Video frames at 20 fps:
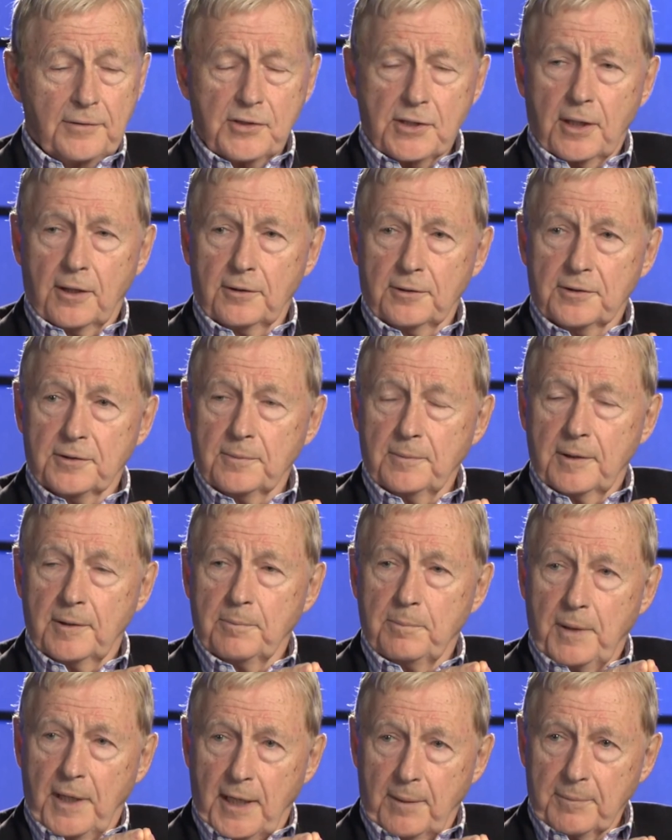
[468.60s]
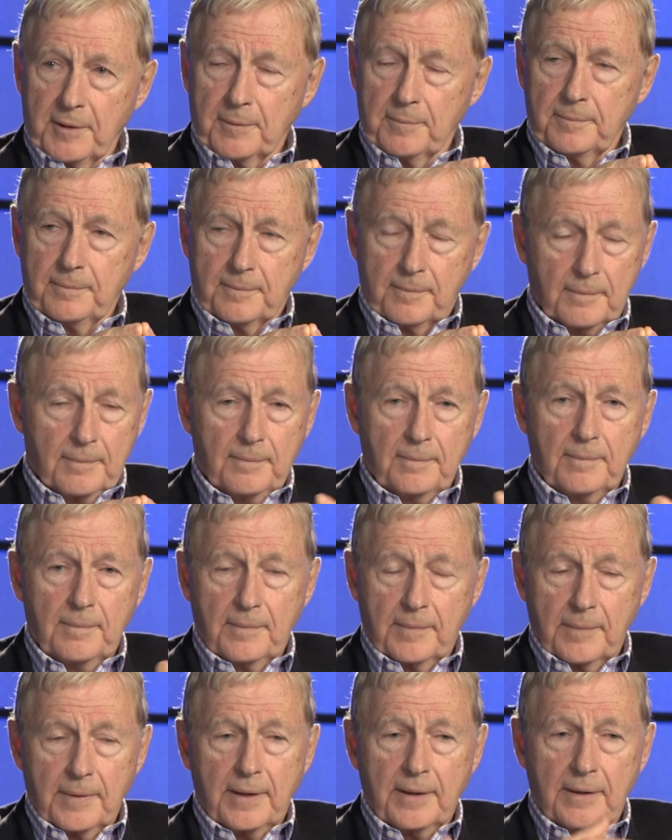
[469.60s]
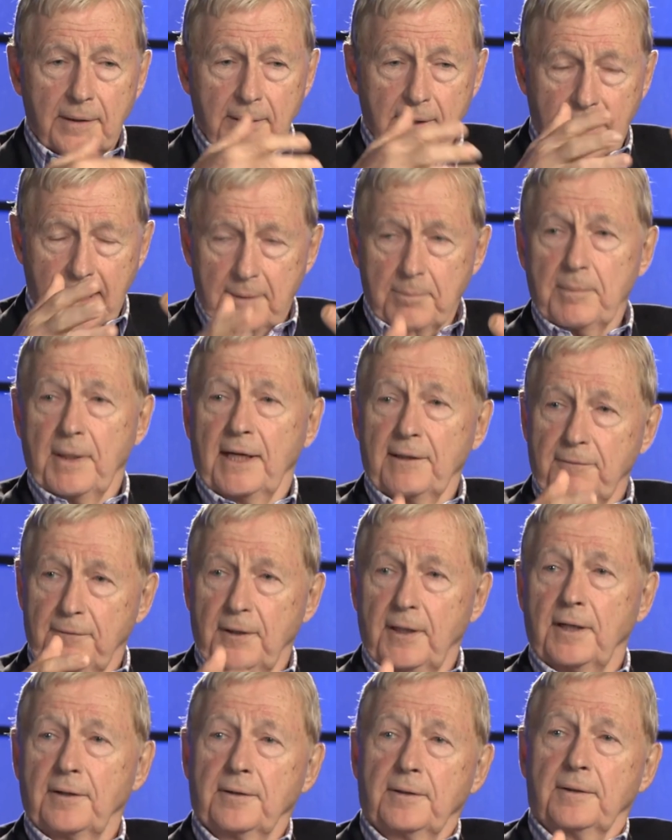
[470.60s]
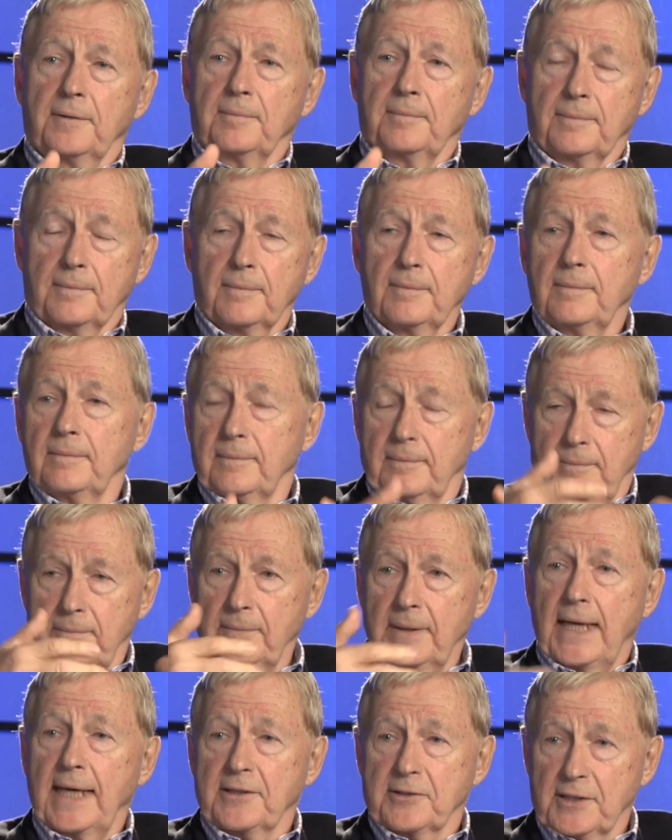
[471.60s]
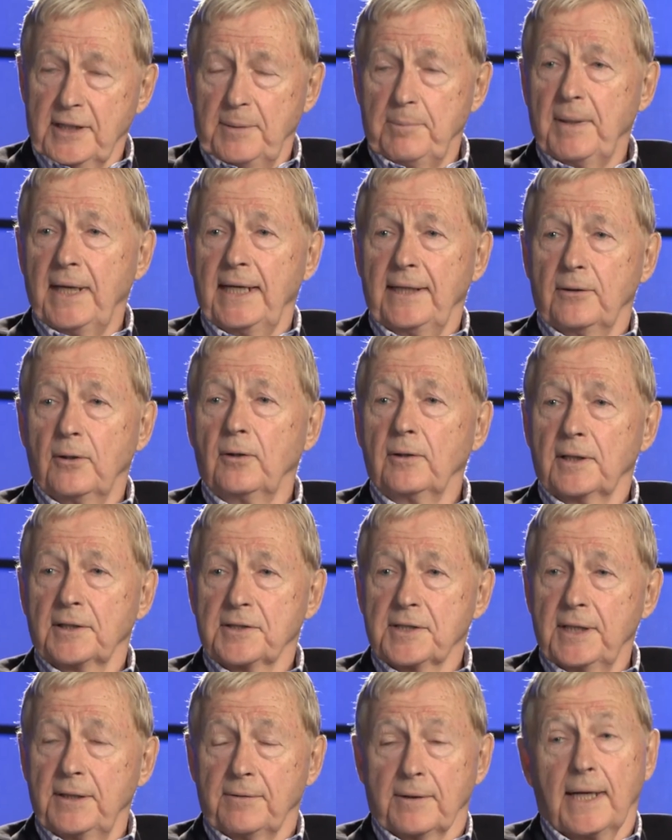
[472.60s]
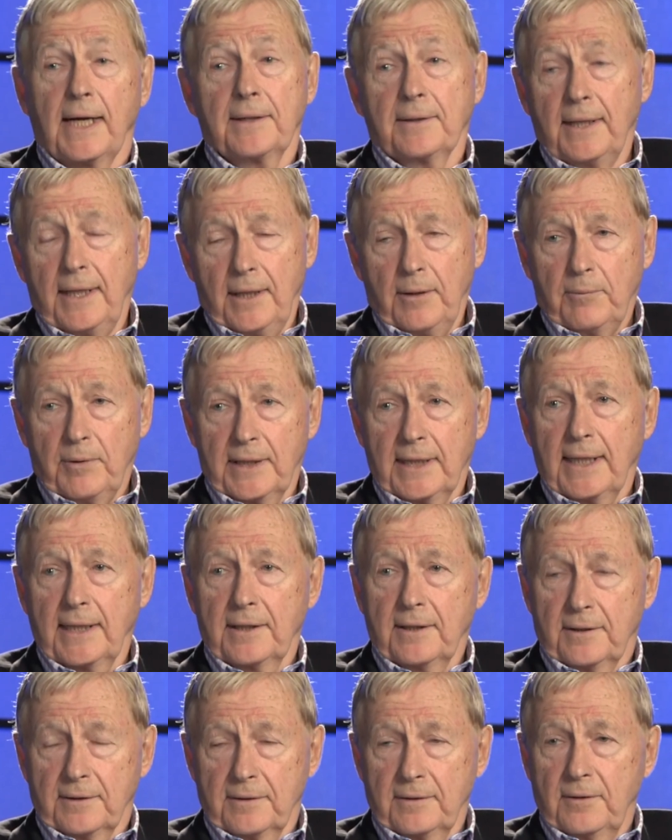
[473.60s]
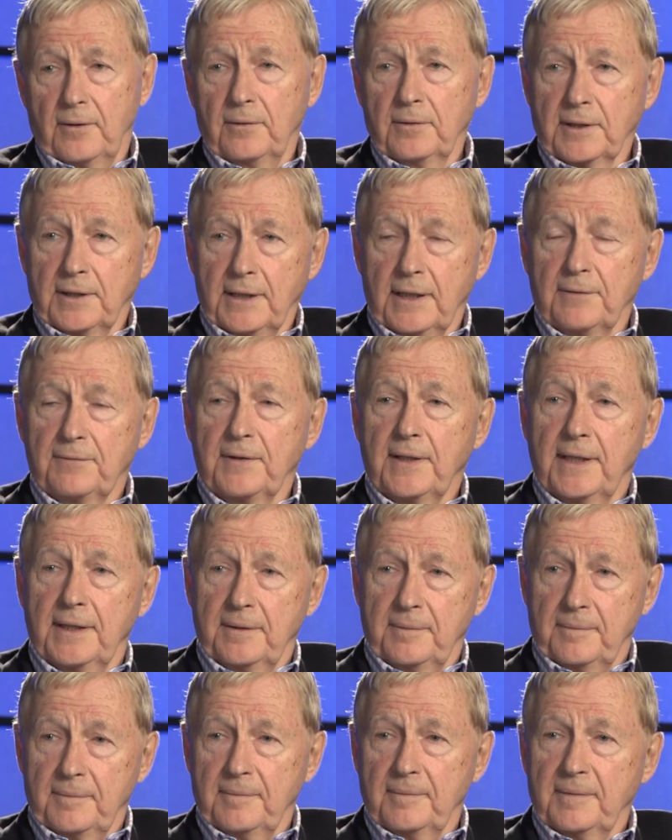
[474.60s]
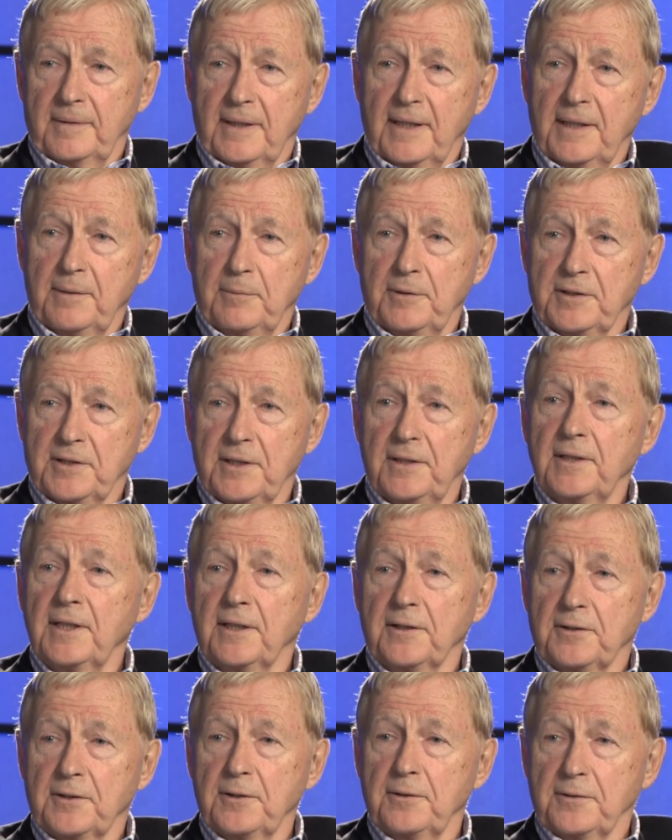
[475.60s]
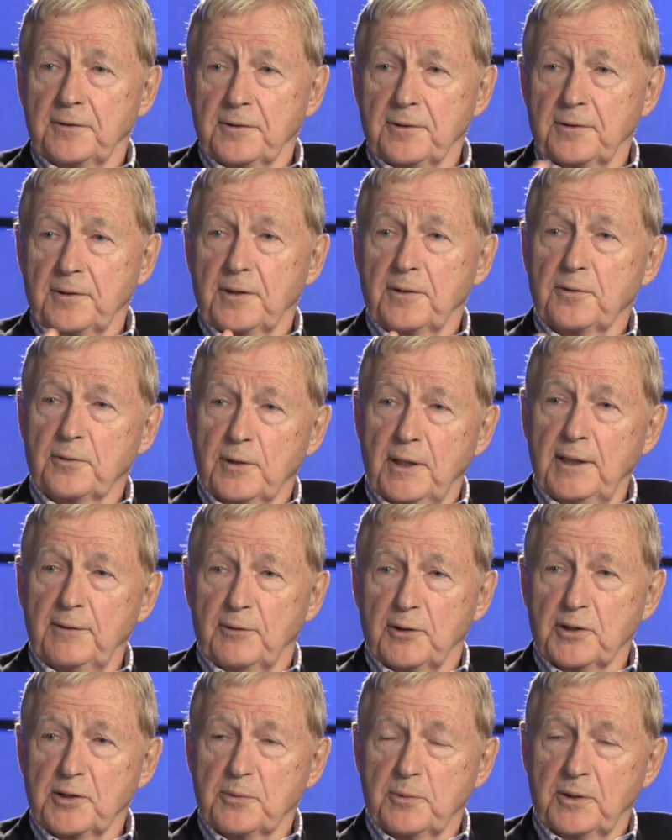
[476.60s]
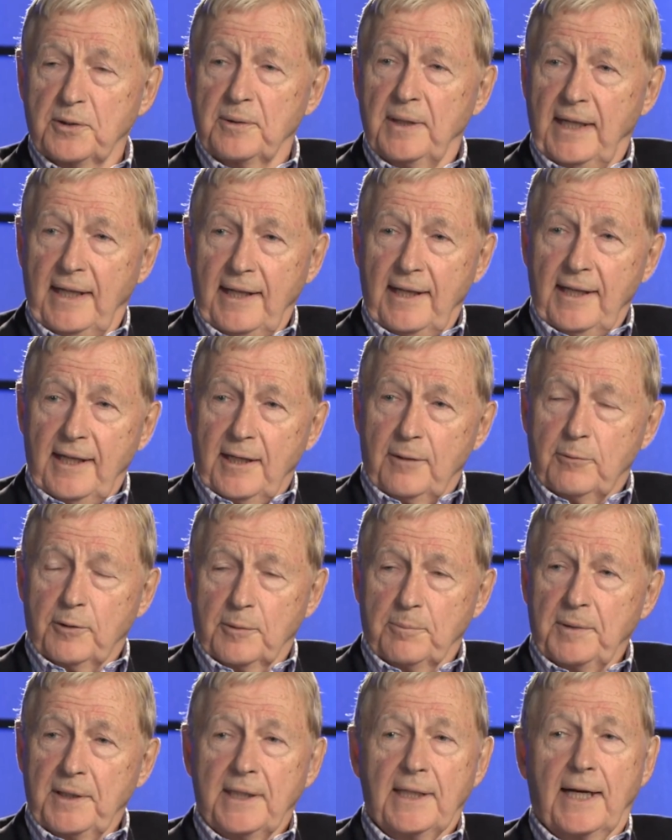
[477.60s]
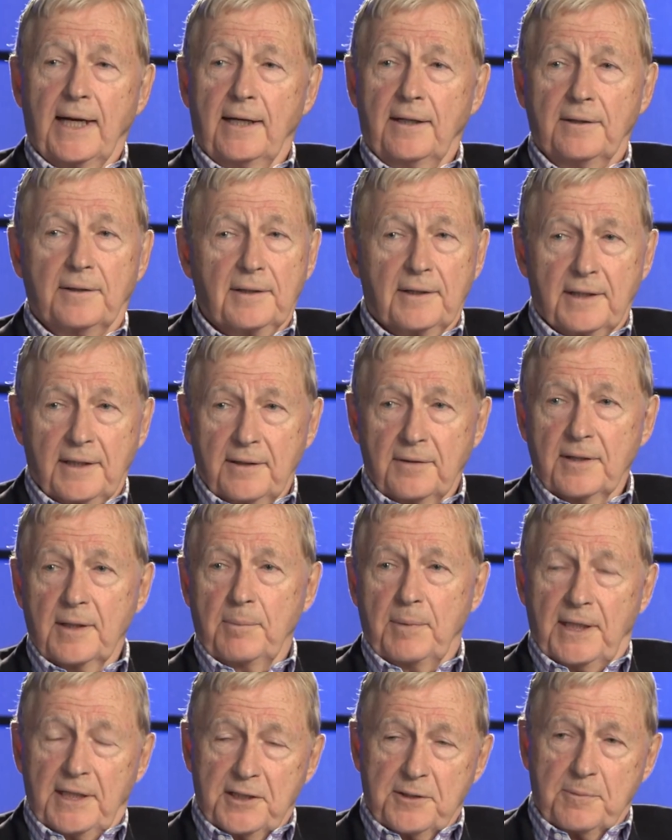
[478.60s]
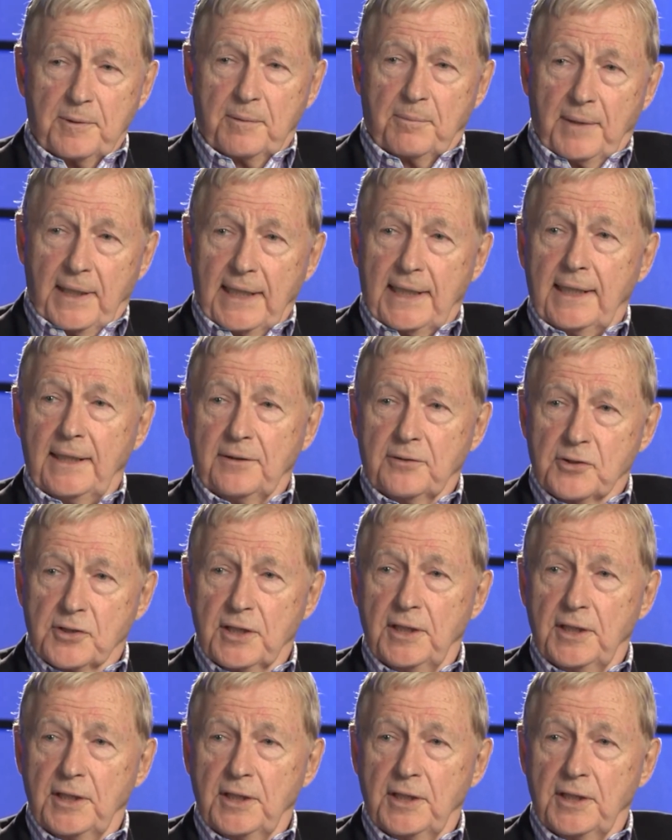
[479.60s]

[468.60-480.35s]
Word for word: Charles Palmer and my father actually made all the scenery. When I got old enough, I was in there too, so the three of us would be down in the basement making